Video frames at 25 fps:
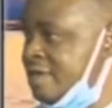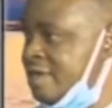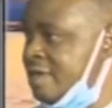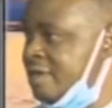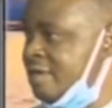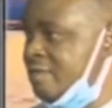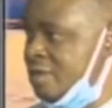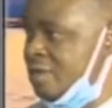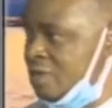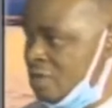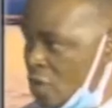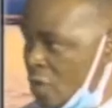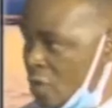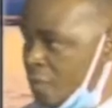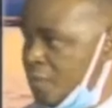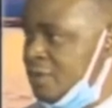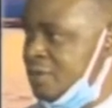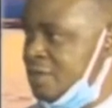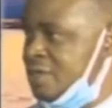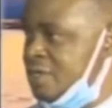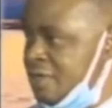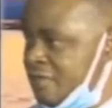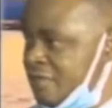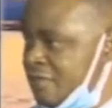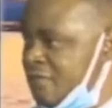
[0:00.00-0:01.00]
but
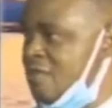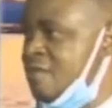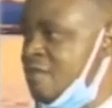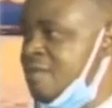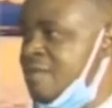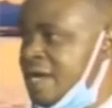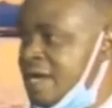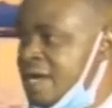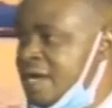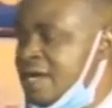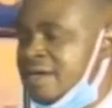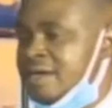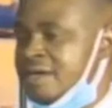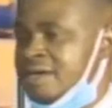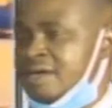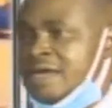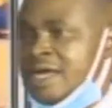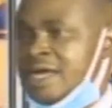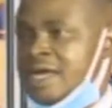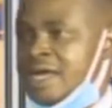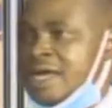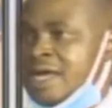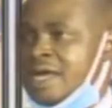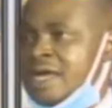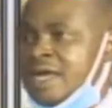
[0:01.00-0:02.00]
opposite the former
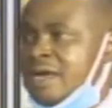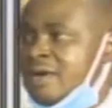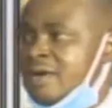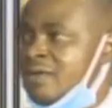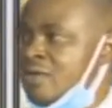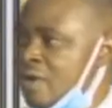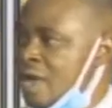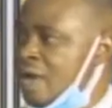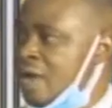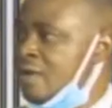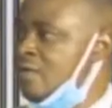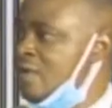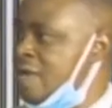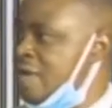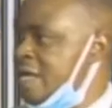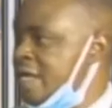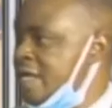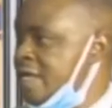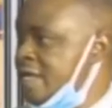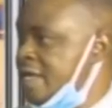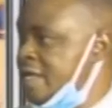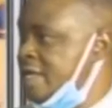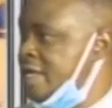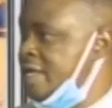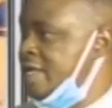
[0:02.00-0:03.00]

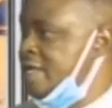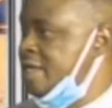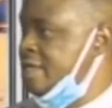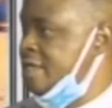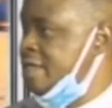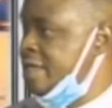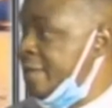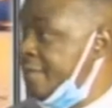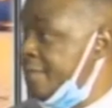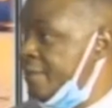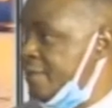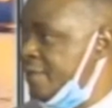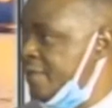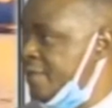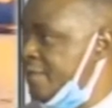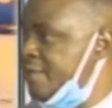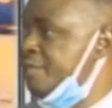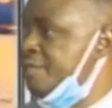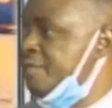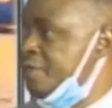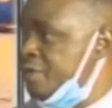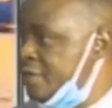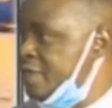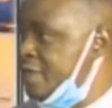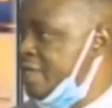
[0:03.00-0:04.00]
Coca-Cola depot
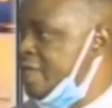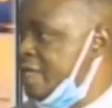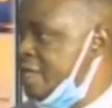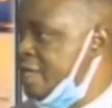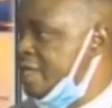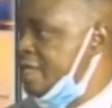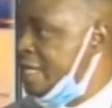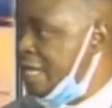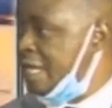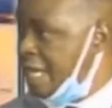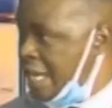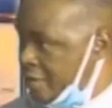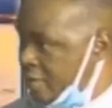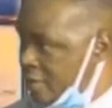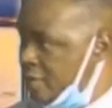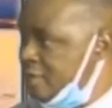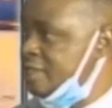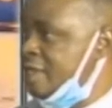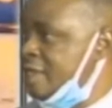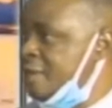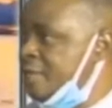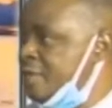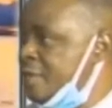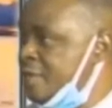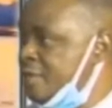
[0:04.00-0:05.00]
building along
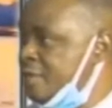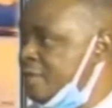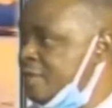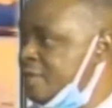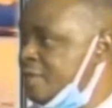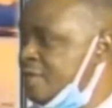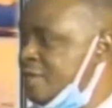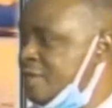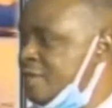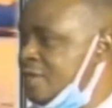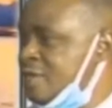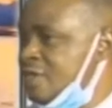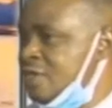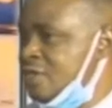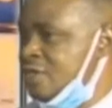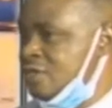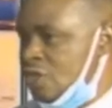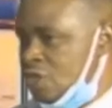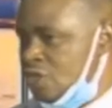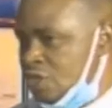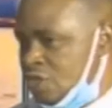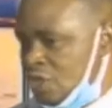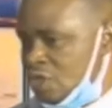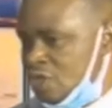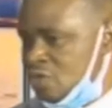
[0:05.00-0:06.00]
Sapele Road. So
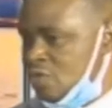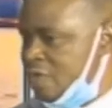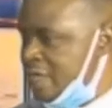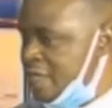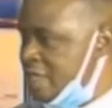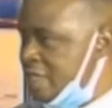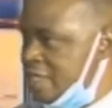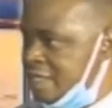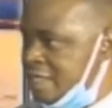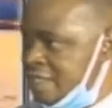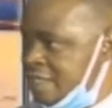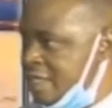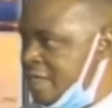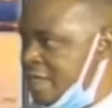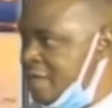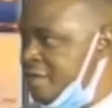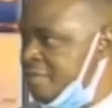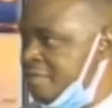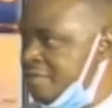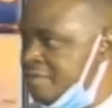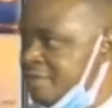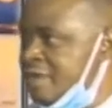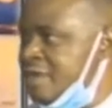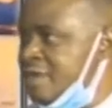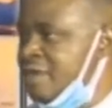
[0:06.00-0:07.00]
it's just within the
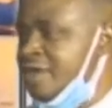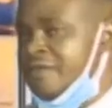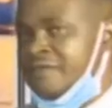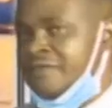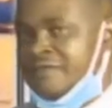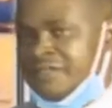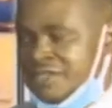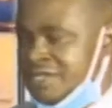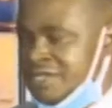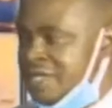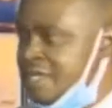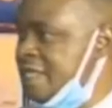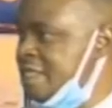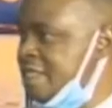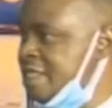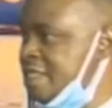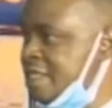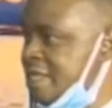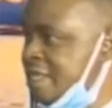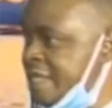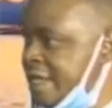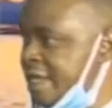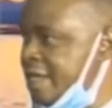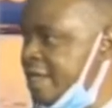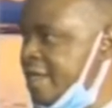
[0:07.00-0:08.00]
same vicinity
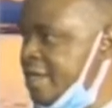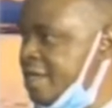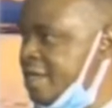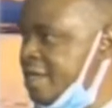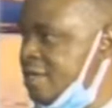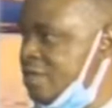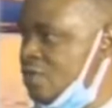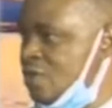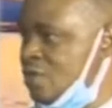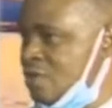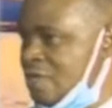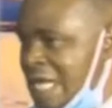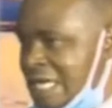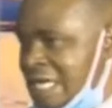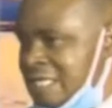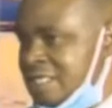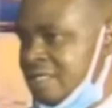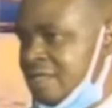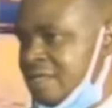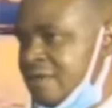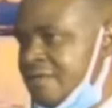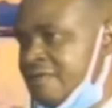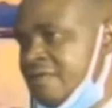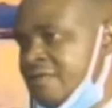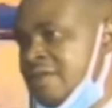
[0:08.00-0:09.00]
there. So
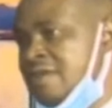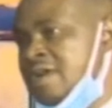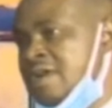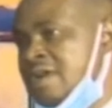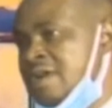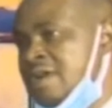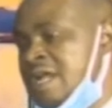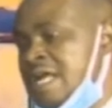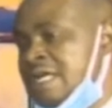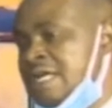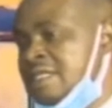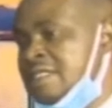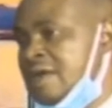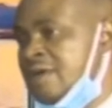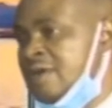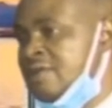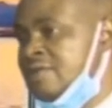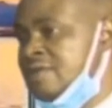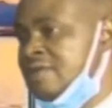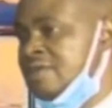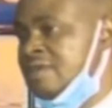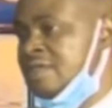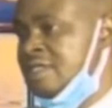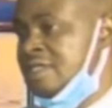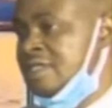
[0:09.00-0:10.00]
that glass
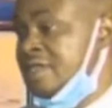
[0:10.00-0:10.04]
house is